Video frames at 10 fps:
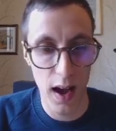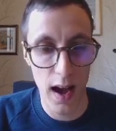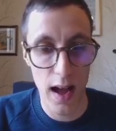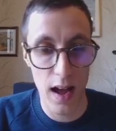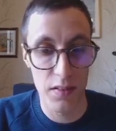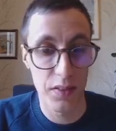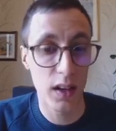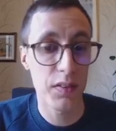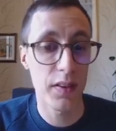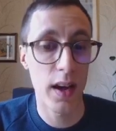I
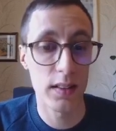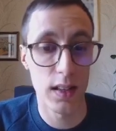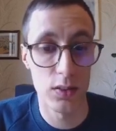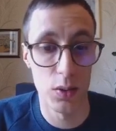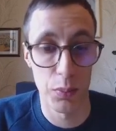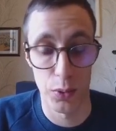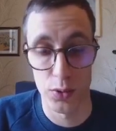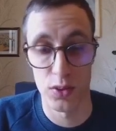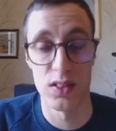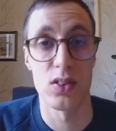verify that the
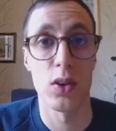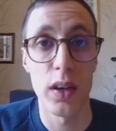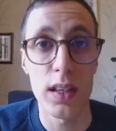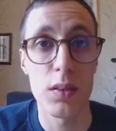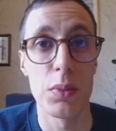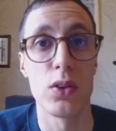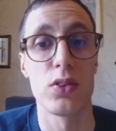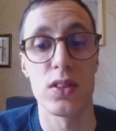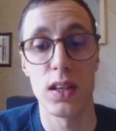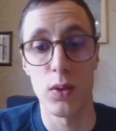product is correct
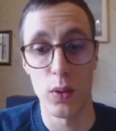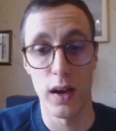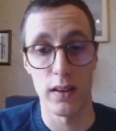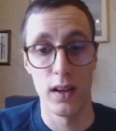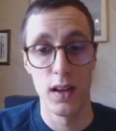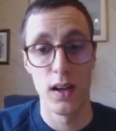because here we are